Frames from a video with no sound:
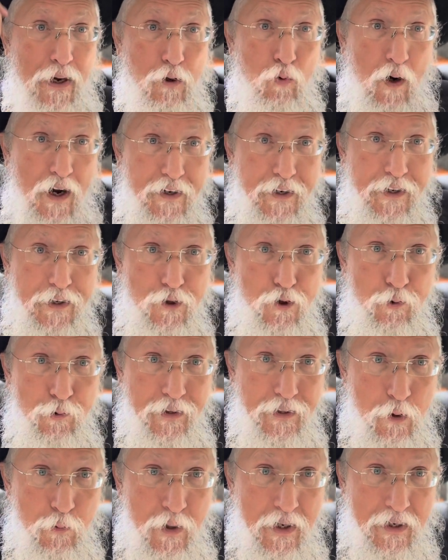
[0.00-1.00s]
running
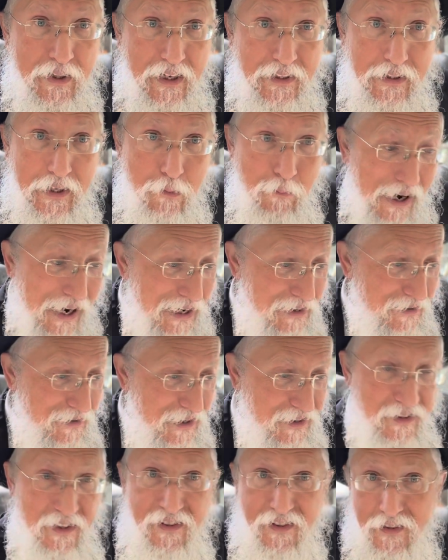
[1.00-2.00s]
during the week, like the Gemara
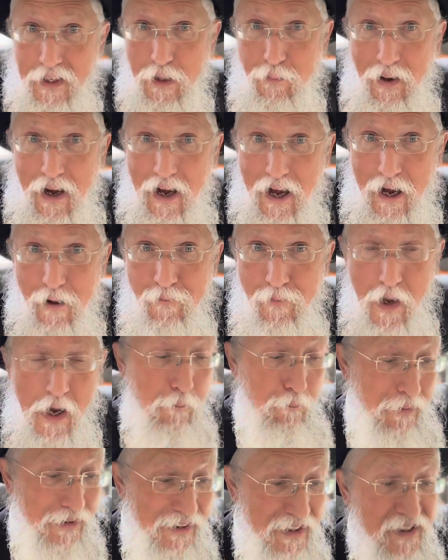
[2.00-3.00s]
says. This is Gemara.
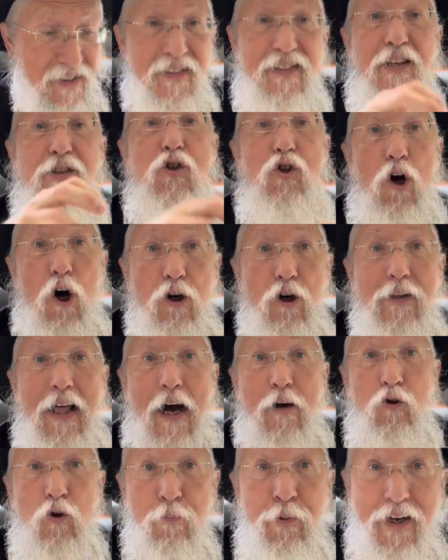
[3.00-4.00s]
But this is the sword,
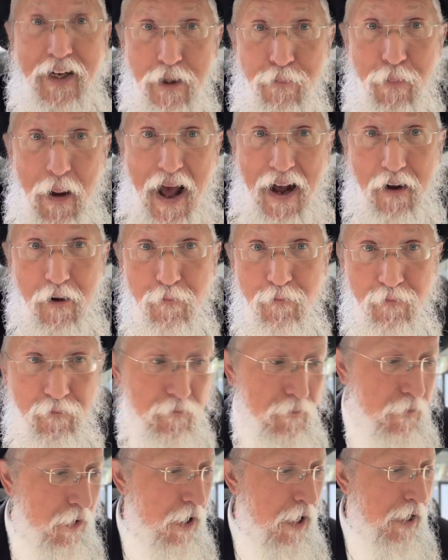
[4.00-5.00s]
how to bring it back.
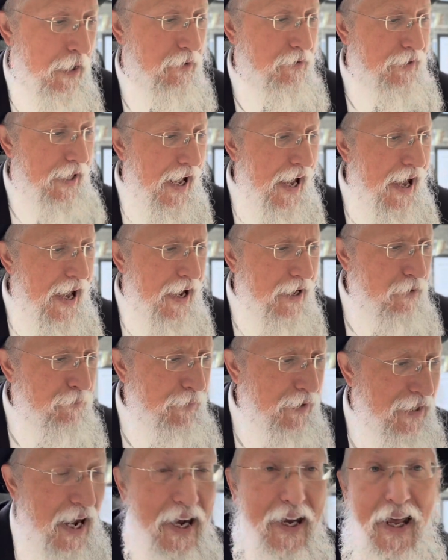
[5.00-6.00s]
Then,
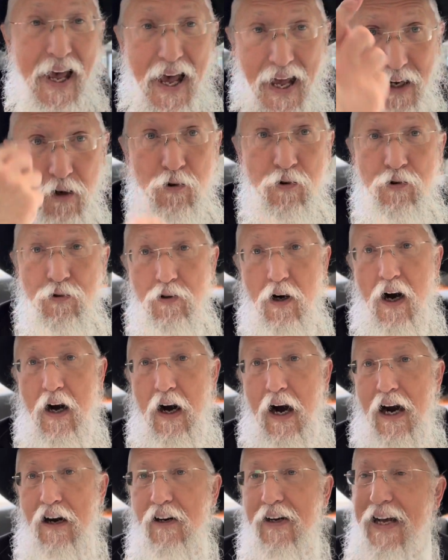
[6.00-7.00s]
Minagenu,
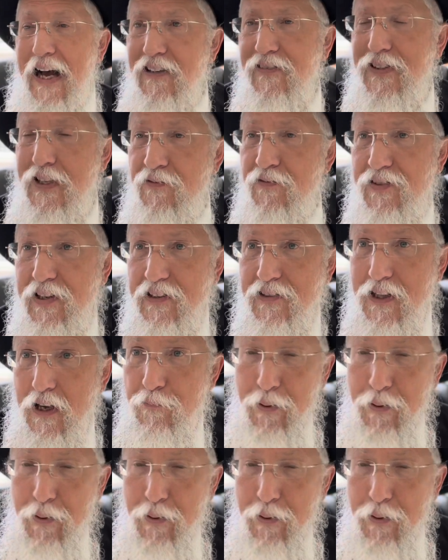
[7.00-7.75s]
our custom, says the